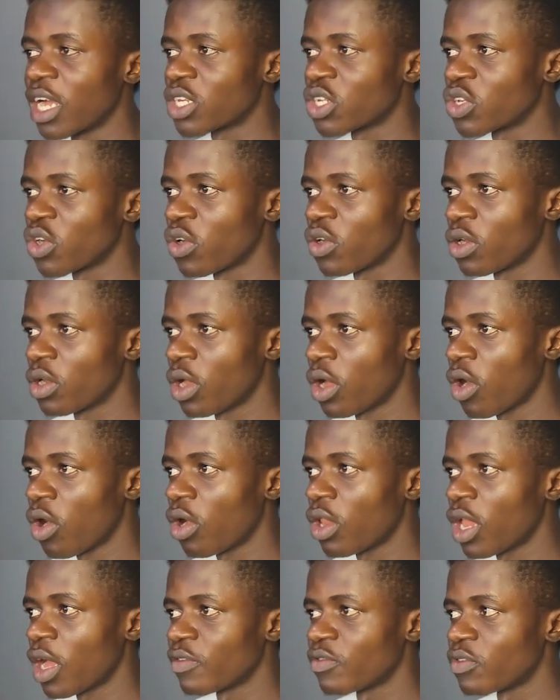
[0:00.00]
action,
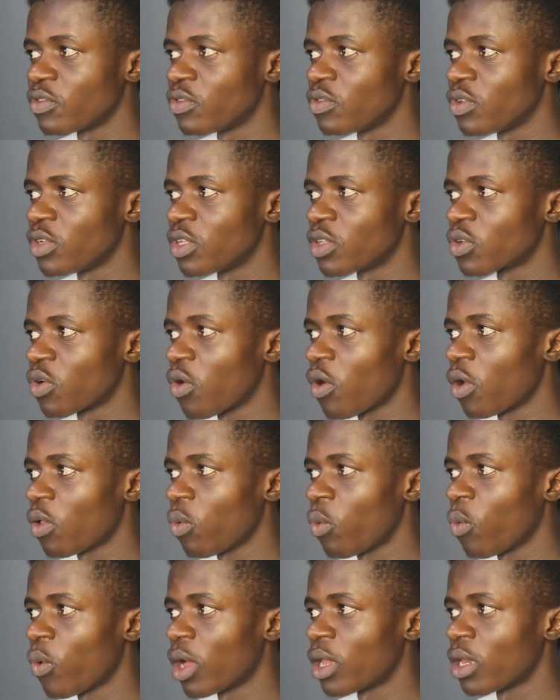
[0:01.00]
all you have to do is
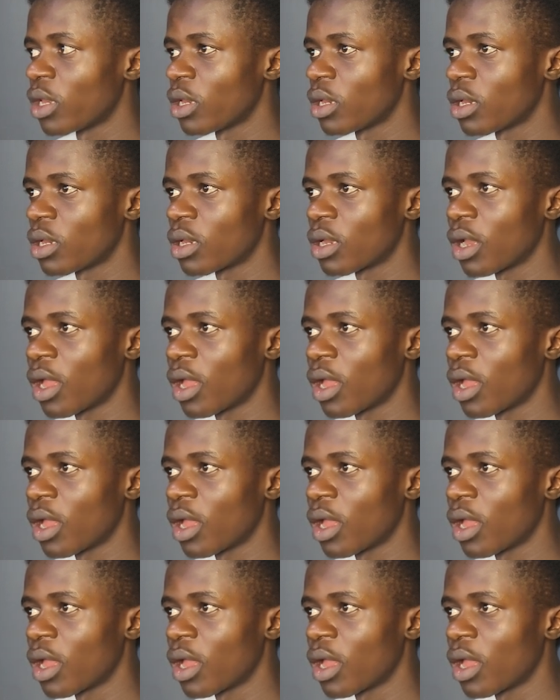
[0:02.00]
call one,